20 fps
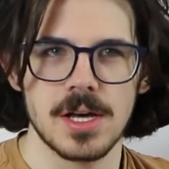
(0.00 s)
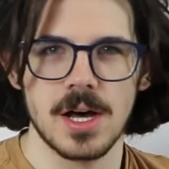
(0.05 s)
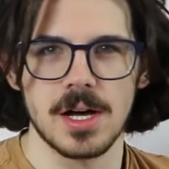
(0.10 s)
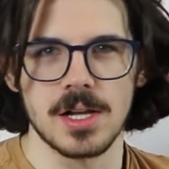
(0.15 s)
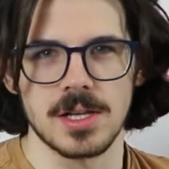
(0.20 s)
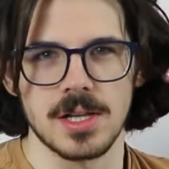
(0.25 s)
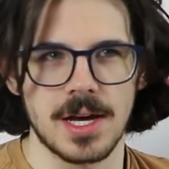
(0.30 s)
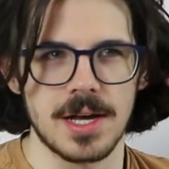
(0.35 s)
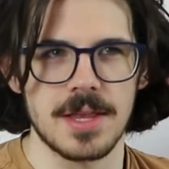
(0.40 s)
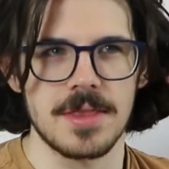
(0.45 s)
a
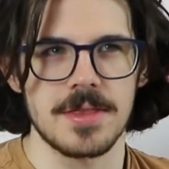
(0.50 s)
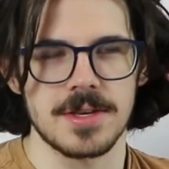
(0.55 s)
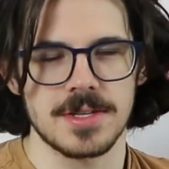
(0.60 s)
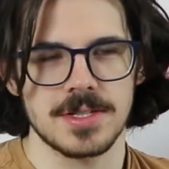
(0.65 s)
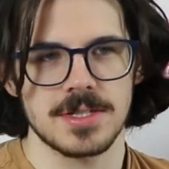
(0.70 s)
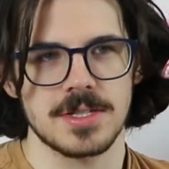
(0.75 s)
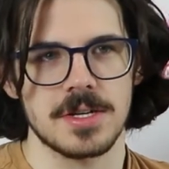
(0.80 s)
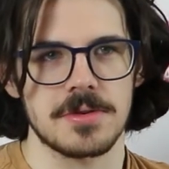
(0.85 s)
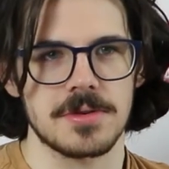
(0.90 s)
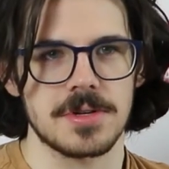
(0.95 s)
lot in this
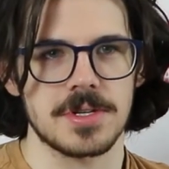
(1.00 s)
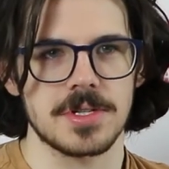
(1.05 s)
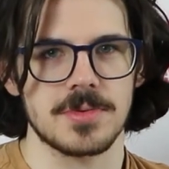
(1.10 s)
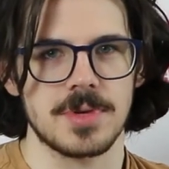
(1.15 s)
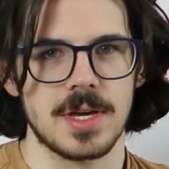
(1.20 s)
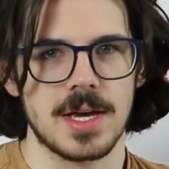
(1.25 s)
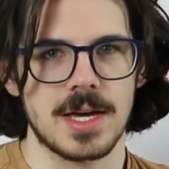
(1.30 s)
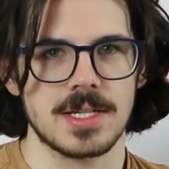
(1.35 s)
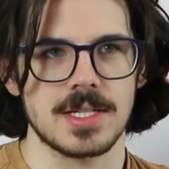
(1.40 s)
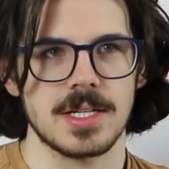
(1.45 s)
series, we
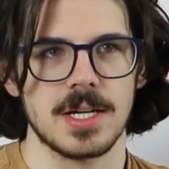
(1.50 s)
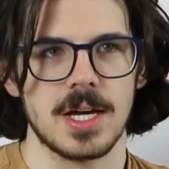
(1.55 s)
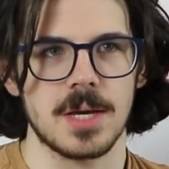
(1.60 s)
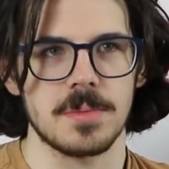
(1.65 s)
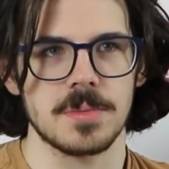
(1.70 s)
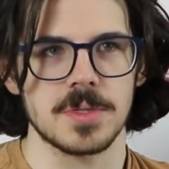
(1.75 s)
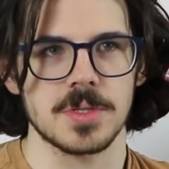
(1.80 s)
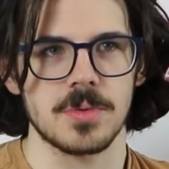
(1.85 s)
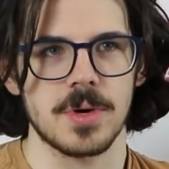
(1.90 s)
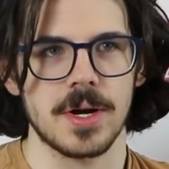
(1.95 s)
had
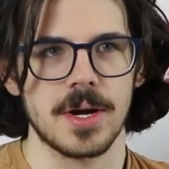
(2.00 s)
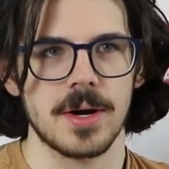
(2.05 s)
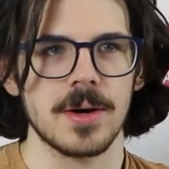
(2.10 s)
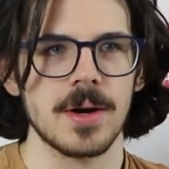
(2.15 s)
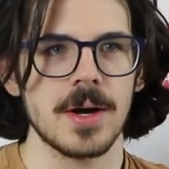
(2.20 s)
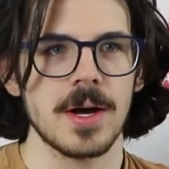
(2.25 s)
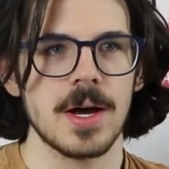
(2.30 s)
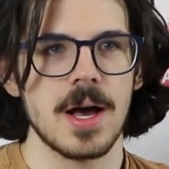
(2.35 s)
times where